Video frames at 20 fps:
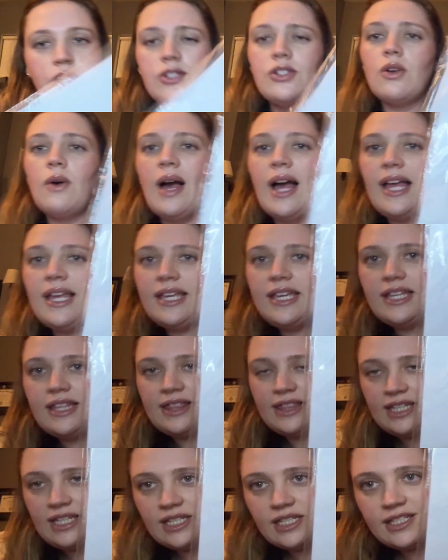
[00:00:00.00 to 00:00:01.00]
So I get
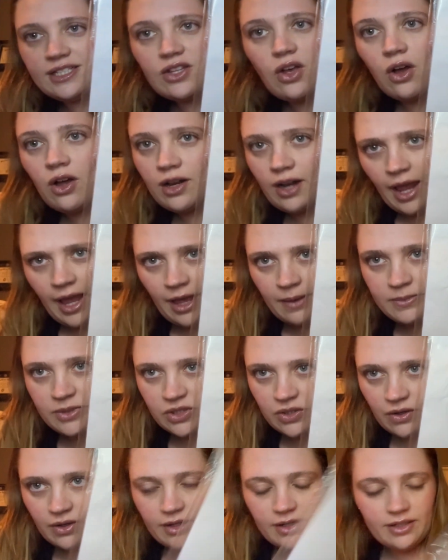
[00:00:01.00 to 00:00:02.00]
these on
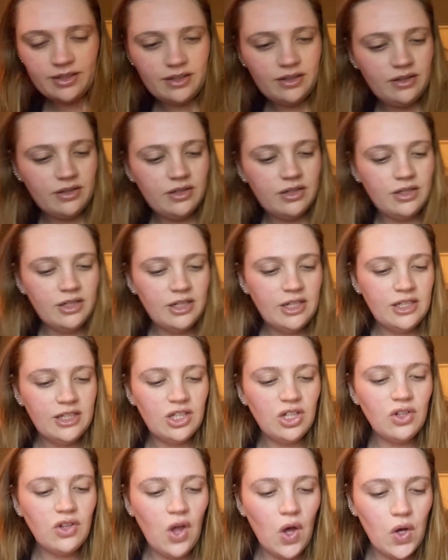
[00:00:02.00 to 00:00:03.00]
Amazon.
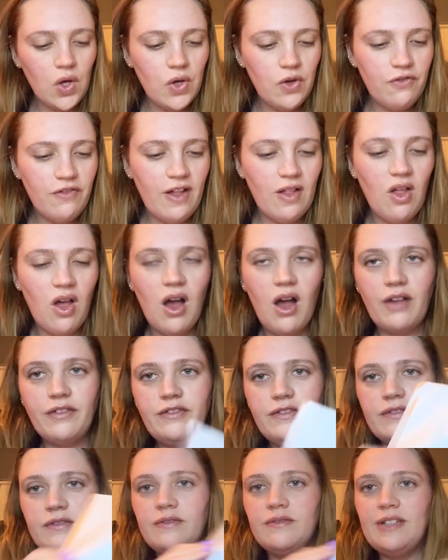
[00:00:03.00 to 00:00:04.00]
The logo fell
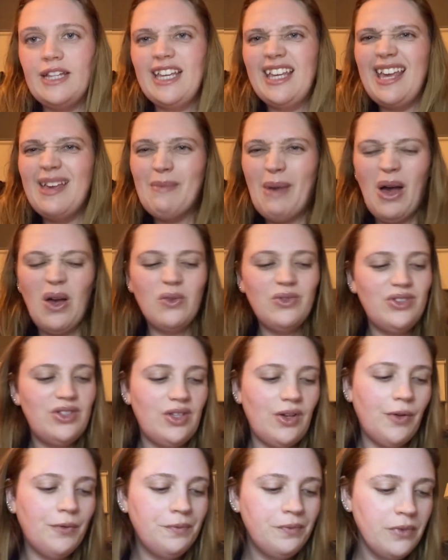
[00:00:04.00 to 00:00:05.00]
off, like came out,
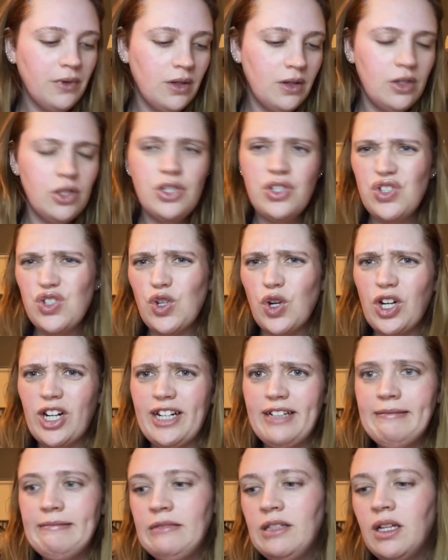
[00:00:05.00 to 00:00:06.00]
so
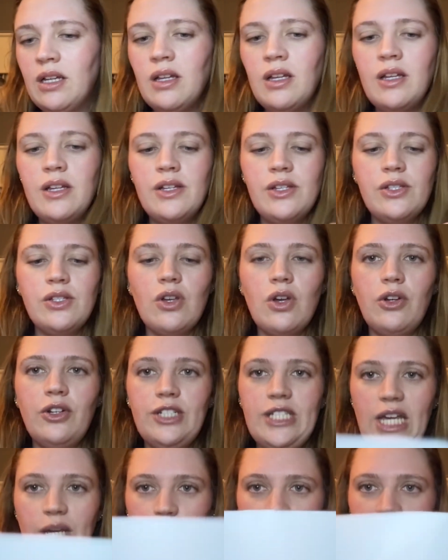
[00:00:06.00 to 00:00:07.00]
sorry. So you
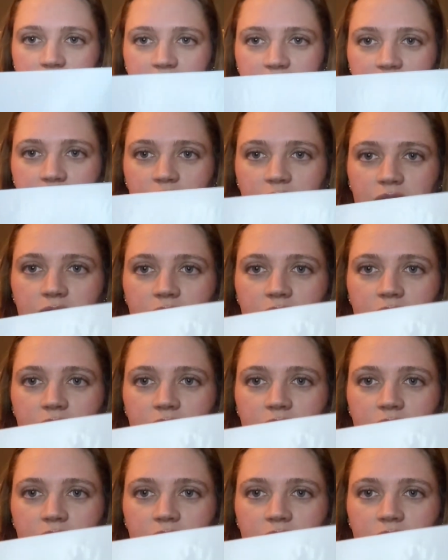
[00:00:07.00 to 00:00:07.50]
take one of these.